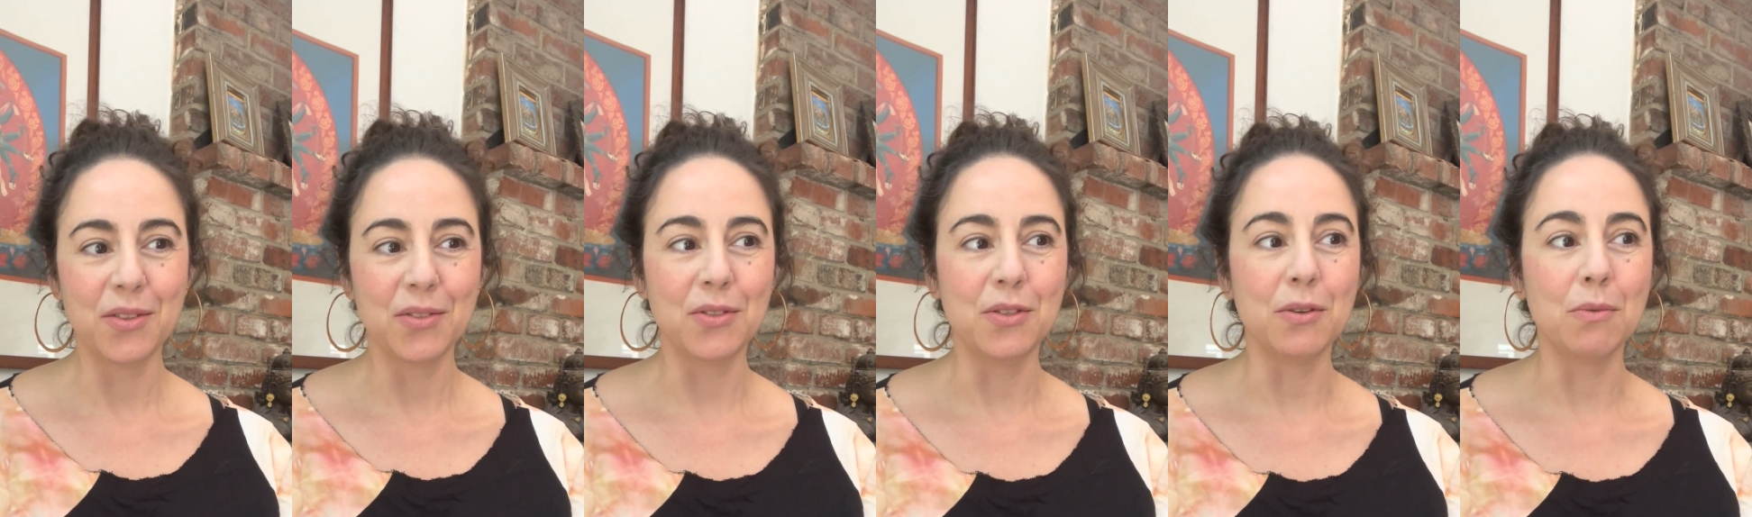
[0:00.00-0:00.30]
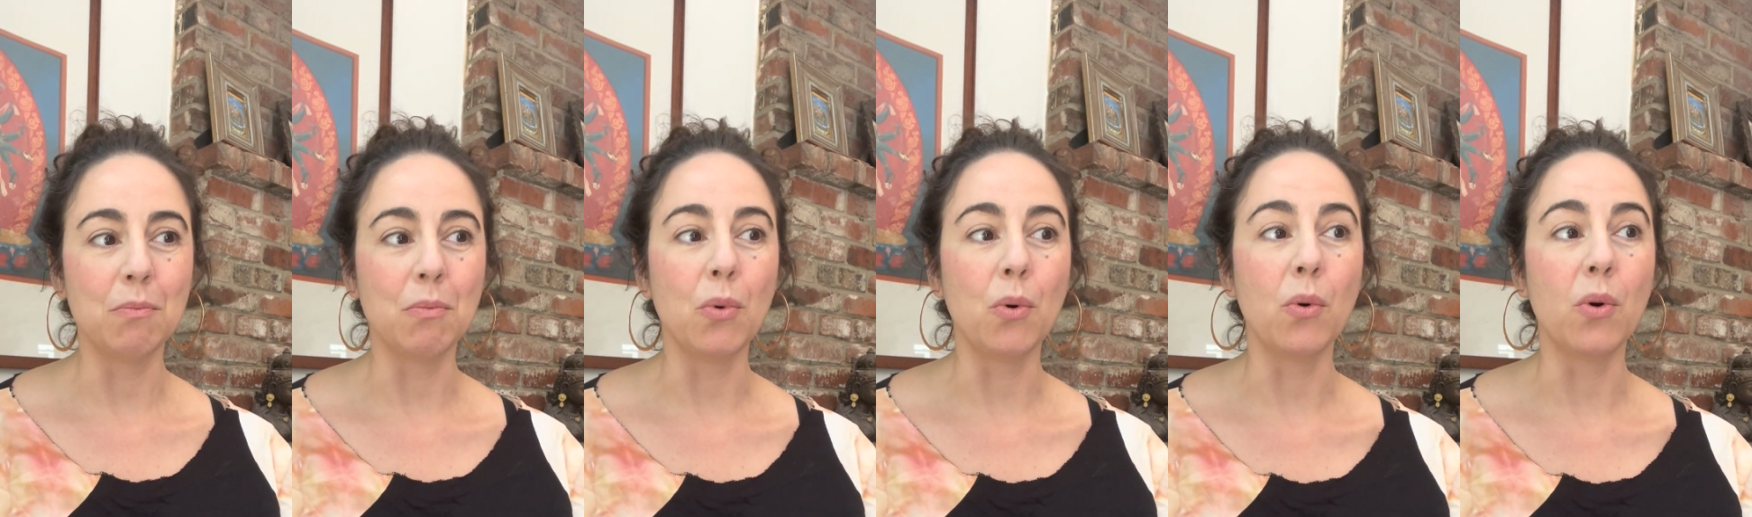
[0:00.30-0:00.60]
the
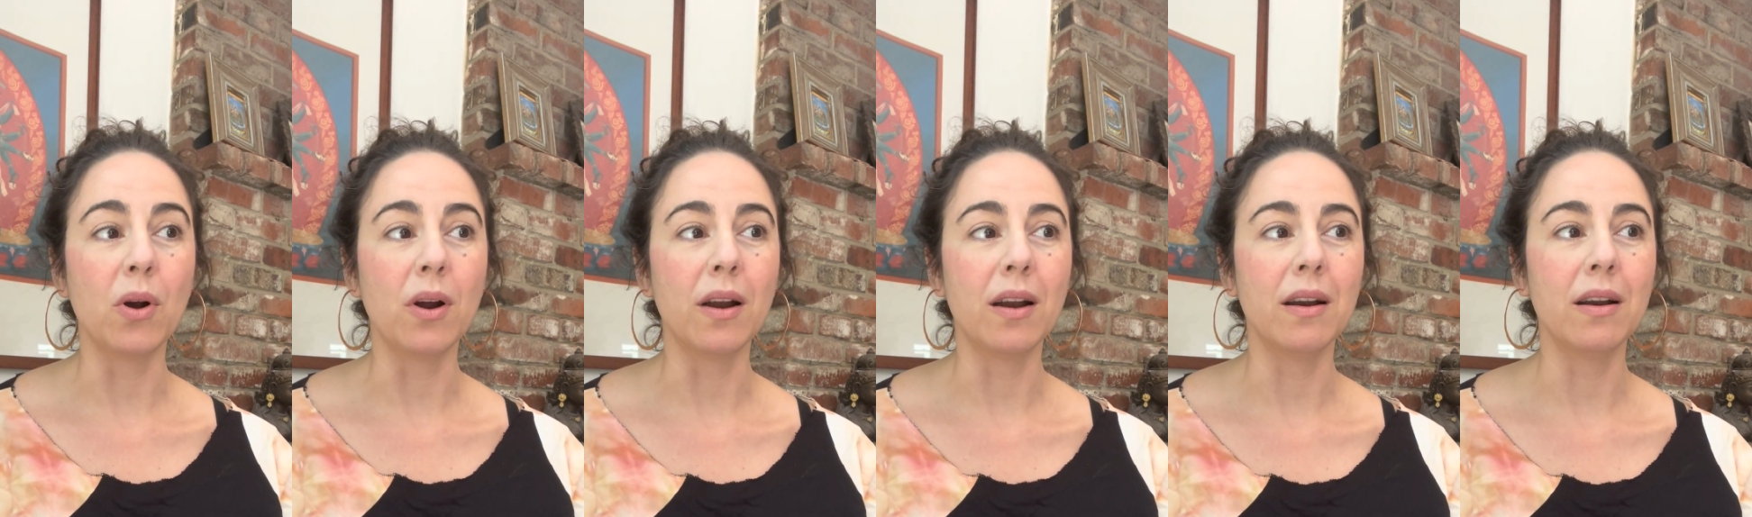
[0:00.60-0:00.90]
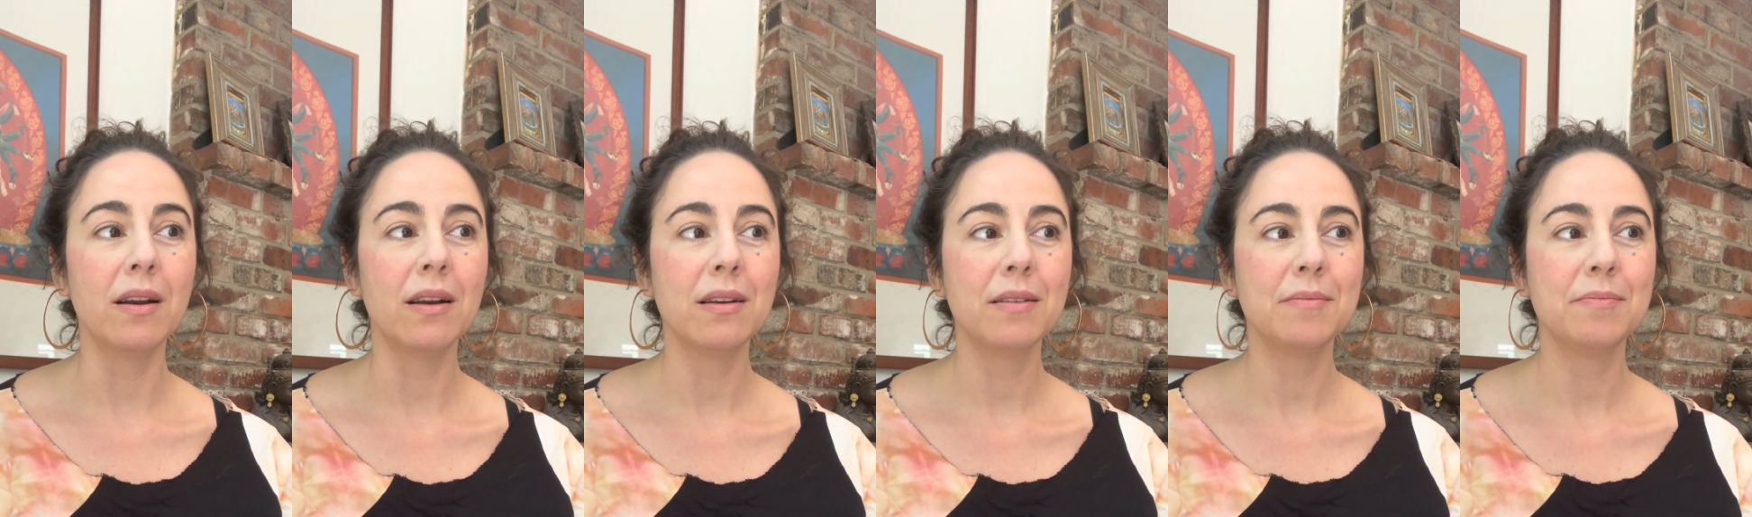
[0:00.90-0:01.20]

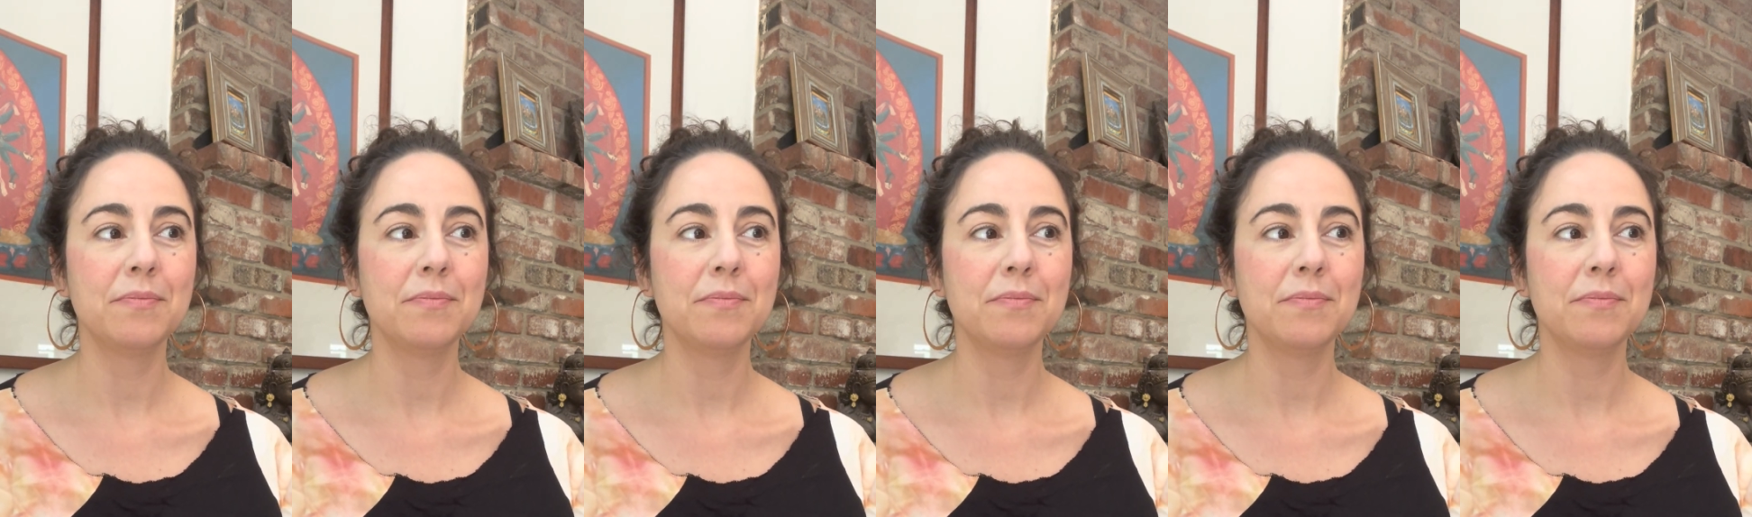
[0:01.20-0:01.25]
more